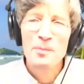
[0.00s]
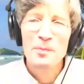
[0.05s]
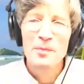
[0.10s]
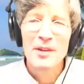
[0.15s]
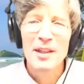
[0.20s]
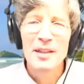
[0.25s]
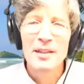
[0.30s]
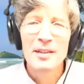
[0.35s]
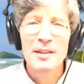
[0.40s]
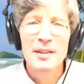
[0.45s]

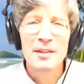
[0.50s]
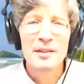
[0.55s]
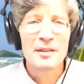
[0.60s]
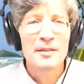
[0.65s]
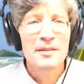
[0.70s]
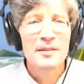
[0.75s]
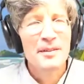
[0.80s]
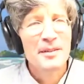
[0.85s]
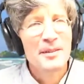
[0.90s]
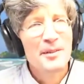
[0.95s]
They didn't
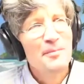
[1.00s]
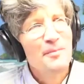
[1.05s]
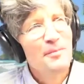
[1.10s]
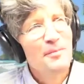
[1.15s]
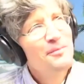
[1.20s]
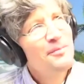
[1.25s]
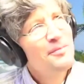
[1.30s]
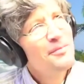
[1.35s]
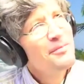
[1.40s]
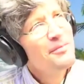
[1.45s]

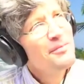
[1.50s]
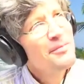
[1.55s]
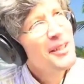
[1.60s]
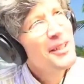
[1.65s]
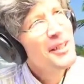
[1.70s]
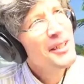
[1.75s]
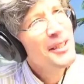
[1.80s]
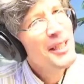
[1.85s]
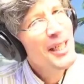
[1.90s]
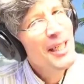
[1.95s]

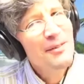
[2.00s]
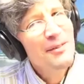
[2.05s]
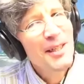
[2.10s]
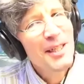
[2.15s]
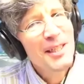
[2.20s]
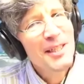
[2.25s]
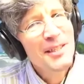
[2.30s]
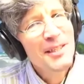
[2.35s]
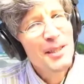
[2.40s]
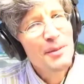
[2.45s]
have
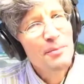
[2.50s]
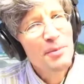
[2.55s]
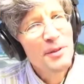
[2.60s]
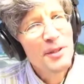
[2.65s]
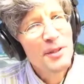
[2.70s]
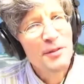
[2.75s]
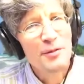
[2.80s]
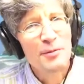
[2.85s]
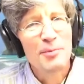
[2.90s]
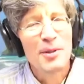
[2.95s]
any
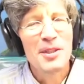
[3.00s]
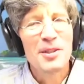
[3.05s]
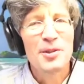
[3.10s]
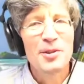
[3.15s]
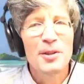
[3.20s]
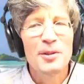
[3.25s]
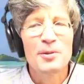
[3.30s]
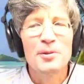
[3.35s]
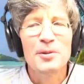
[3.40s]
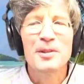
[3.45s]
sympathy for my
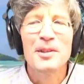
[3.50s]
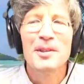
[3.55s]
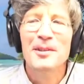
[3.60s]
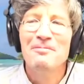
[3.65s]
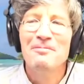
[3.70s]
struggles.